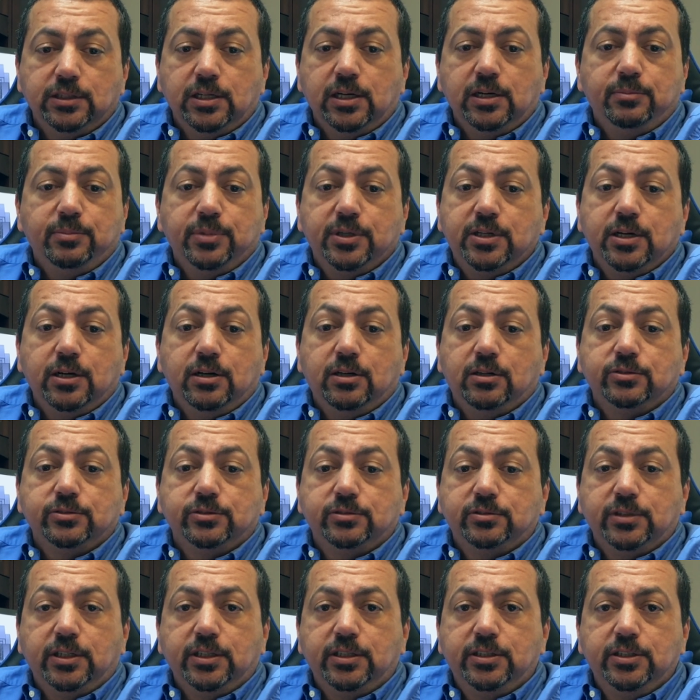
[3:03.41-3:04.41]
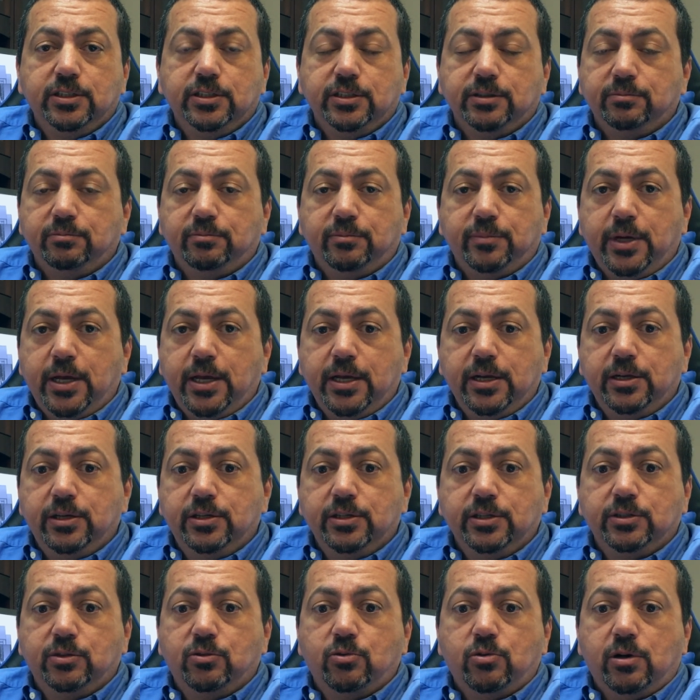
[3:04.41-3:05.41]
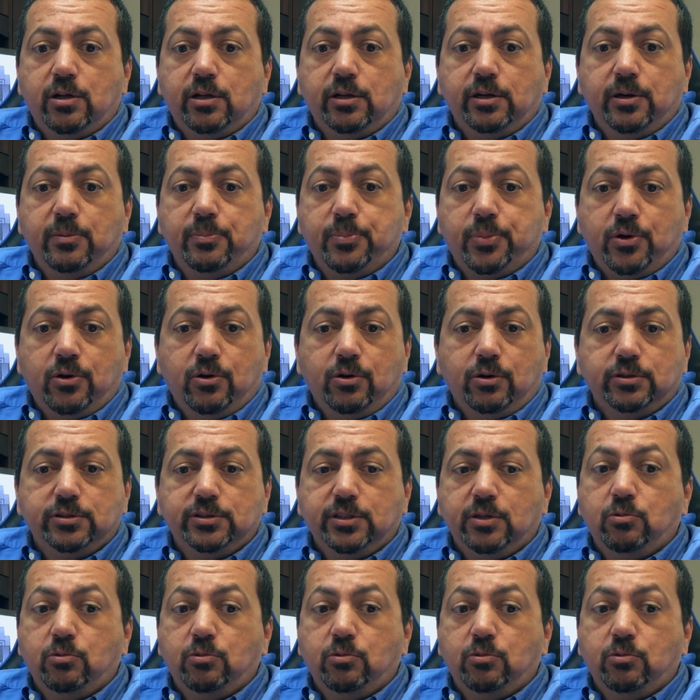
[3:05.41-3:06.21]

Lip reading: Not because they couldn't make good quality parts.